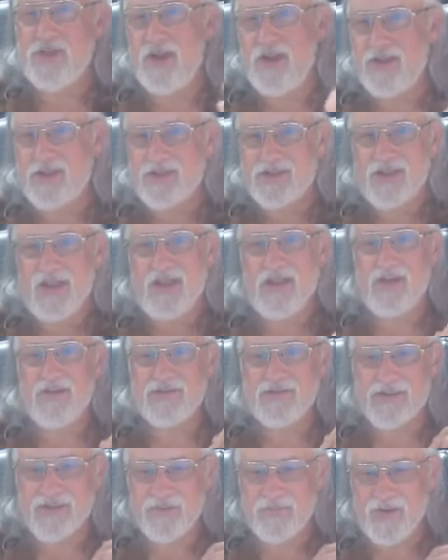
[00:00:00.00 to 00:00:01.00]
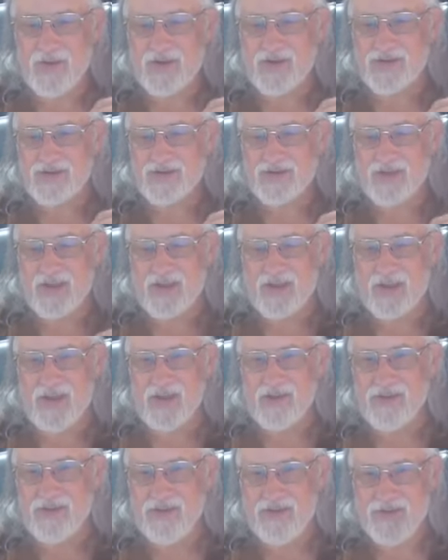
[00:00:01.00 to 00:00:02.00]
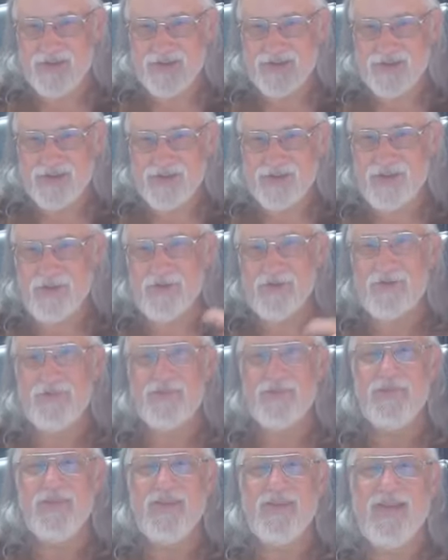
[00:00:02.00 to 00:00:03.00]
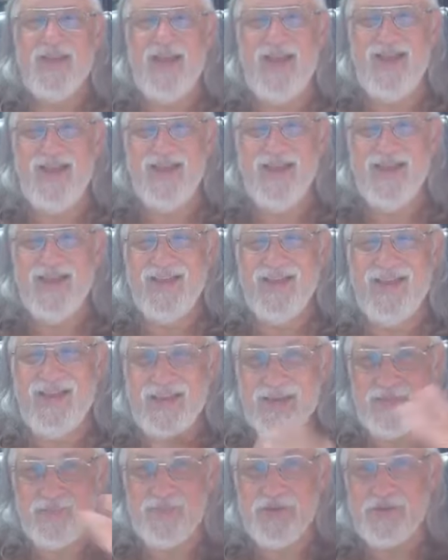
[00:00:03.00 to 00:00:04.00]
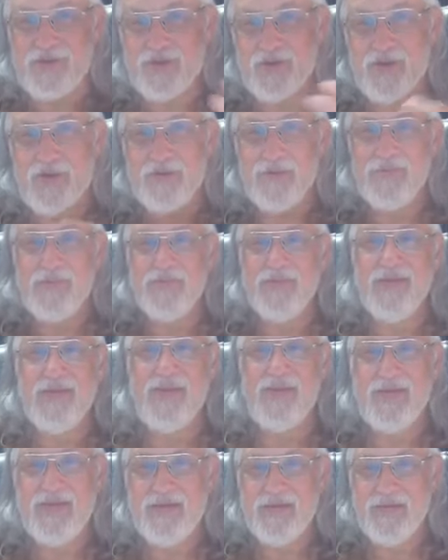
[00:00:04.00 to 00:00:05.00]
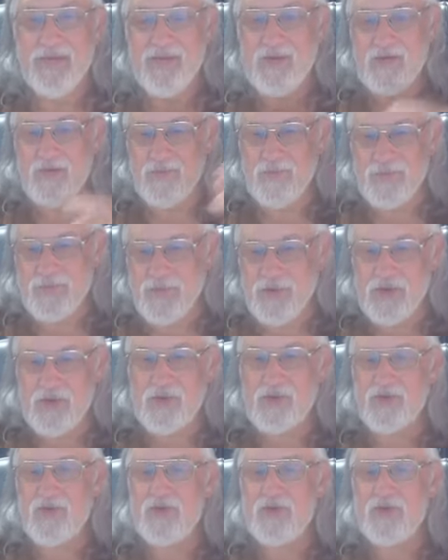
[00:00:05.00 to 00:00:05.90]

like to have somebody say that to you? and it be true. Whom you